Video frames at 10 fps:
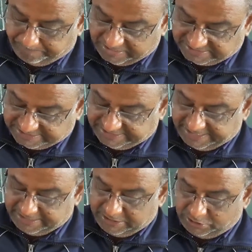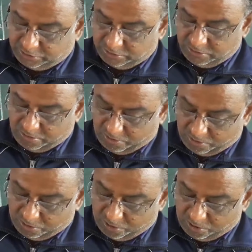
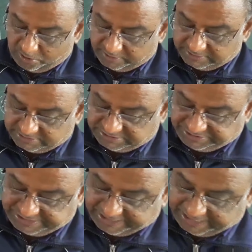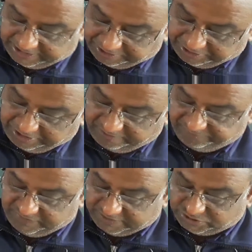president or secretary
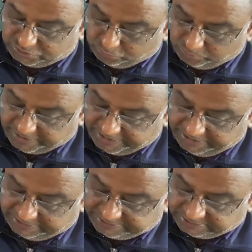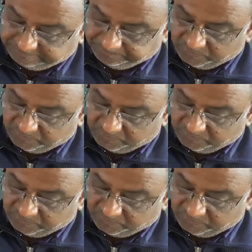of the students,